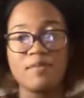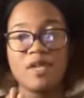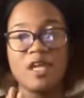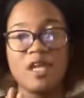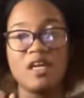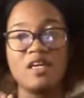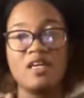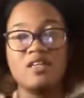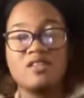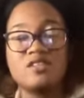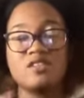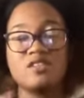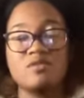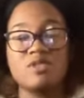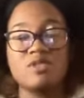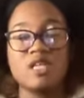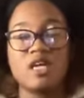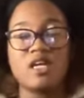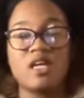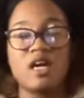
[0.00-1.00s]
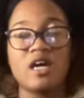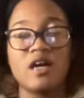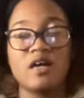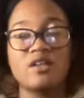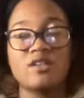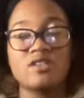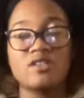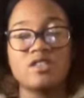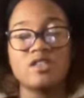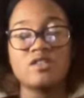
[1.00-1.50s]
And she was like,
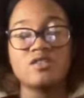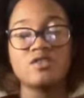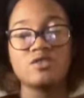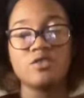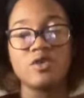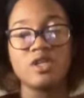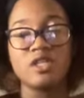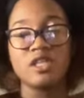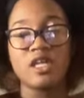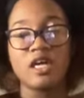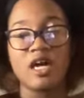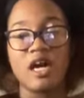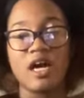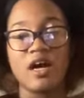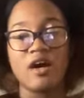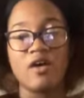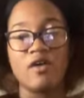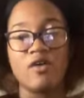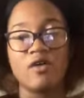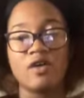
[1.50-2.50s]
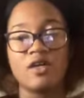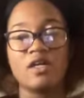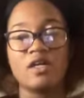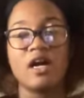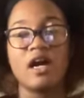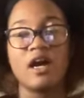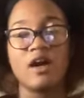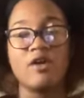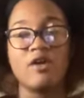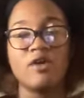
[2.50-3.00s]
she enjoyed that
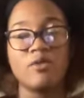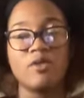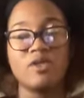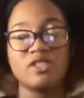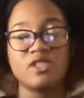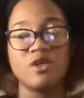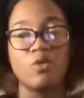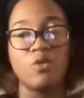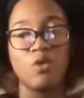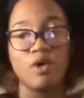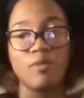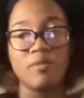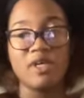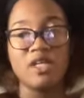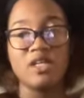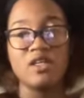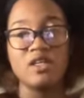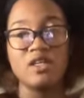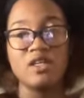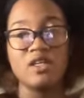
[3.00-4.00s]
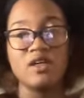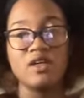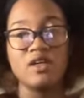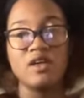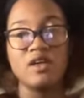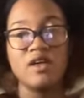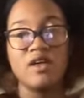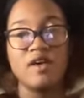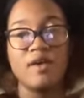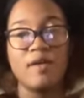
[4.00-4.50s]
how it was a woman,
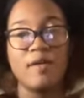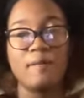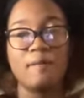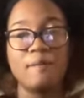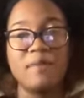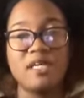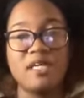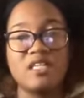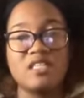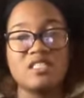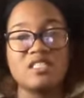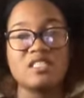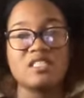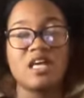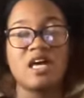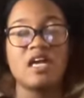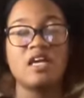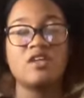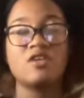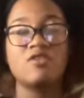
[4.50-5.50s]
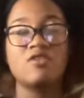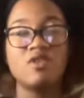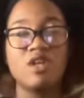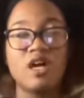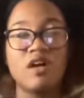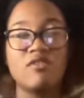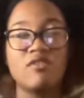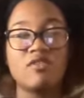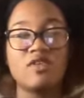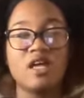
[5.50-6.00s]
because it's like you
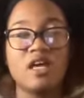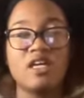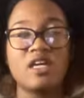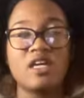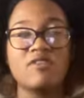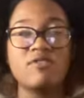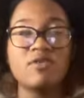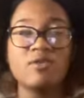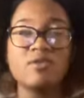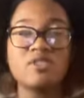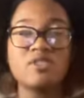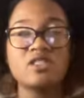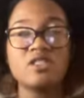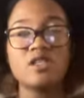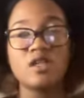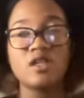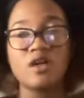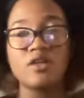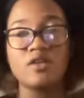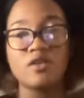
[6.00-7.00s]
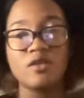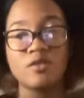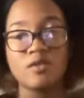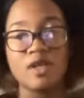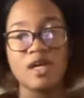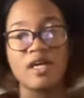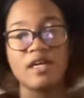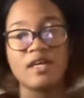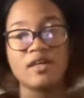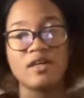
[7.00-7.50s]
never like if it was just another
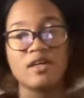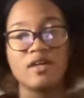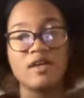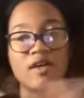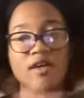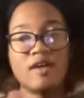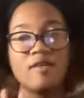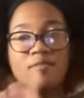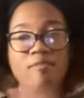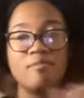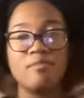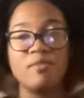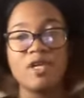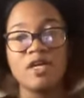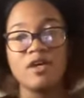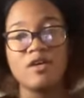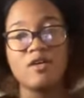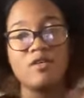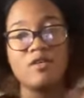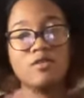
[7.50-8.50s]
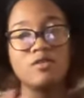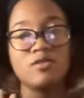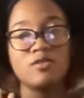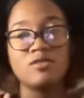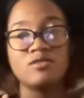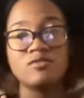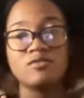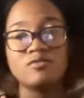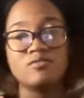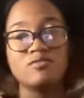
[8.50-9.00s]
like
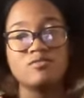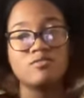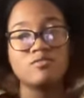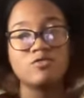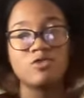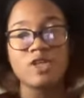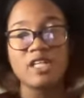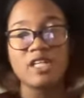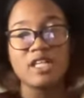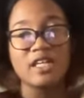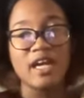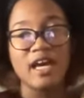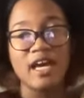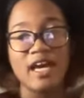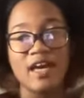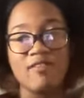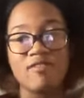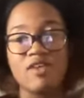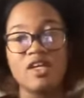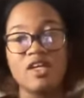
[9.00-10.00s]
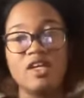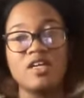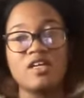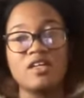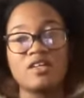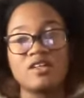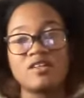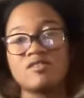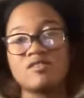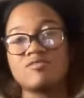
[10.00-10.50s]
male wreaking
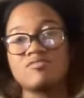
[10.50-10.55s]
havoc,